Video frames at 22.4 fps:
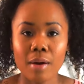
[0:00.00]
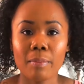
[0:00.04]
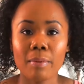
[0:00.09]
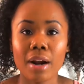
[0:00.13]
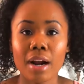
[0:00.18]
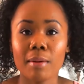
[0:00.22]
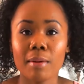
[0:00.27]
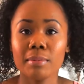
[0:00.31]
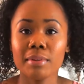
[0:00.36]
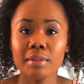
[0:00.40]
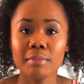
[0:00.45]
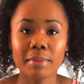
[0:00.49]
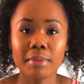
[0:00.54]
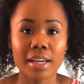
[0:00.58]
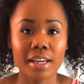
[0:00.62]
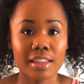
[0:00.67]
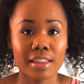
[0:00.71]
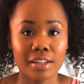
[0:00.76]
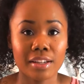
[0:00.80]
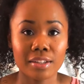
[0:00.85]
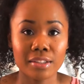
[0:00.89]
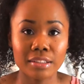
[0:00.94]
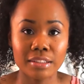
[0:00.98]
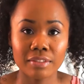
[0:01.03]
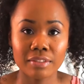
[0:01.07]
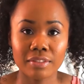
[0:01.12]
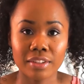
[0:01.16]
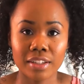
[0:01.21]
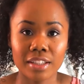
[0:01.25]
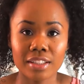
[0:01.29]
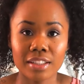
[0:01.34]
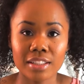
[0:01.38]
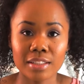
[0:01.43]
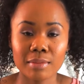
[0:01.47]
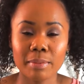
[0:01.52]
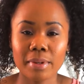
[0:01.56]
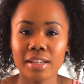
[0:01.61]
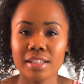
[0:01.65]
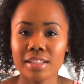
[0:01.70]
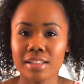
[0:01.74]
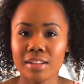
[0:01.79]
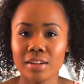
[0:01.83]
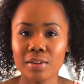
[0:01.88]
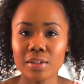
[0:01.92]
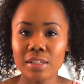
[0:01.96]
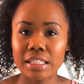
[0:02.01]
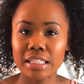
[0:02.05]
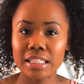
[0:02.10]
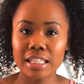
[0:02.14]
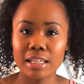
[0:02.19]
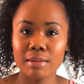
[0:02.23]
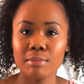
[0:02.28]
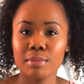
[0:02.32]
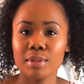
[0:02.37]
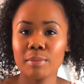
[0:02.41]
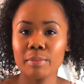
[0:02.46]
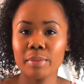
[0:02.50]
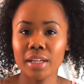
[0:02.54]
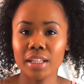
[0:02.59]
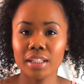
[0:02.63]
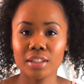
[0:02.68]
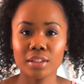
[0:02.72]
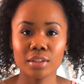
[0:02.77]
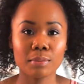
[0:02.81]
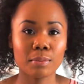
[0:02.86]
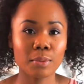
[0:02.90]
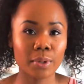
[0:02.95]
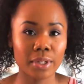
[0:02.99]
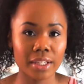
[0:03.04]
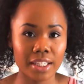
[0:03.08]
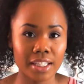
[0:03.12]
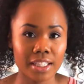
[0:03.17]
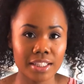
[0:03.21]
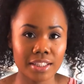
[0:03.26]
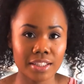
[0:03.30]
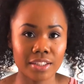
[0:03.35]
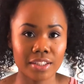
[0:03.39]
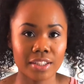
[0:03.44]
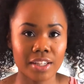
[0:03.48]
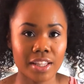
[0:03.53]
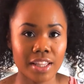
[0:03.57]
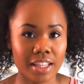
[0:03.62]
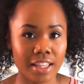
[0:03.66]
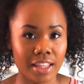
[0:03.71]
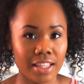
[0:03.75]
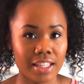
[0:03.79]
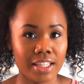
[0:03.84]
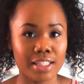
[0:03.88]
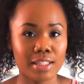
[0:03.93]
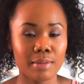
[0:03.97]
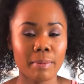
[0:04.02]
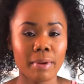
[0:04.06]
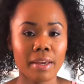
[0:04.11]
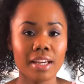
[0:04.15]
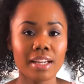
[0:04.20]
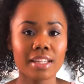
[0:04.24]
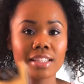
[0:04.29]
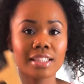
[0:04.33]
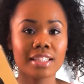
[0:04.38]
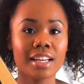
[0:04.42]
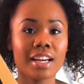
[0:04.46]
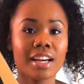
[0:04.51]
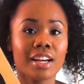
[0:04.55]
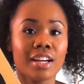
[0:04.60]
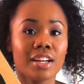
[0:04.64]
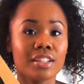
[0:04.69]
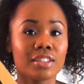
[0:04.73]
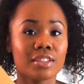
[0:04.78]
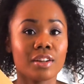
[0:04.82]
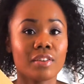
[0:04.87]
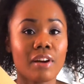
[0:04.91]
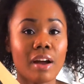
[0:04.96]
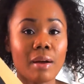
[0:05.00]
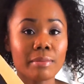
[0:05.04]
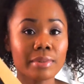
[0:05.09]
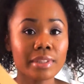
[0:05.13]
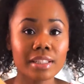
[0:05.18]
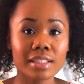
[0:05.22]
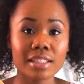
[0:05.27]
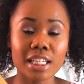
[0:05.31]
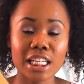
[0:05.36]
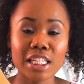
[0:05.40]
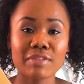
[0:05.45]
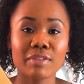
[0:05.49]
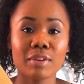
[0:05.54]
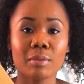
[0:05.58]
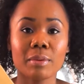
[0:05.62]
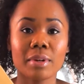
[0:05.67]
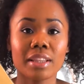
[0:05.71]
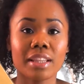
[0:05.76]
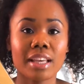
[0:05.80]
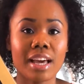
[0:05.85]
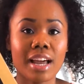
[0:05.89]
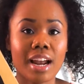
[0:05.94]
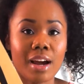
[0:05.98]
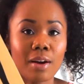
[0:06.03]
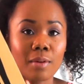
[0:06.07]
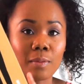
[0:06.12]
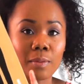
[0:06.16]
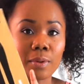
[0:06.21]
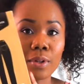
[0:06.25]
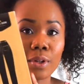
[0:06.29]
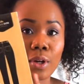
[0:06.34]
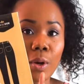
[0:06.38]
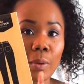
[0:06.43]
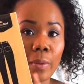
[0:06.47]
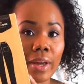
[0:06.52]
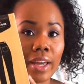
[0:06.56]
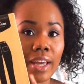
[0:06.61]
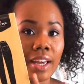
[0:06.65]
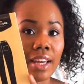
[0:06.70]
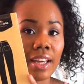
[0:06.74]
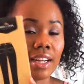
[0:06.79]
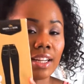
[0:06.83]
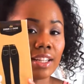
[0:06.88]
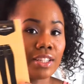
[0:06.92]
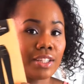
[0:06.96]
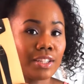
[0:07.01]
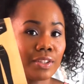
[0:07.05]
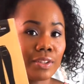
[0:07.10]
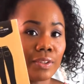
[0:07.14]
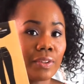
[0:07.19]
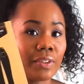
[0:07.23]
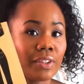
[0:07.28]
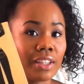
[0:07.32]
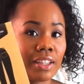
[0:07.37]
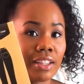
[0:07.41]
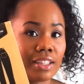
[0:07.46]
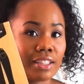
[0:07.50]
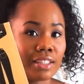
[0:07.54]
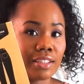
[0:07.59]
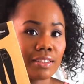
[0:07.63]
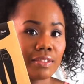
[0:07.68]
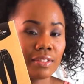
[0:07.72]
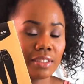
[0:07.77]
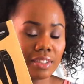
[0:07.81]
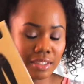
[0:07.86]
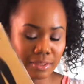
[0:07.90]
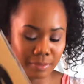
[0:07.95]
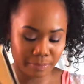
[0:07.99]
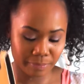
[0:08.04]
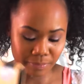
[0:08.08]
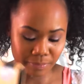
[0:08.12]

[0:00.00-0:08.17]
probably make those first because those seem to be a little more easier than these pants. So if I'm successful with that, I will go ahead and do this one.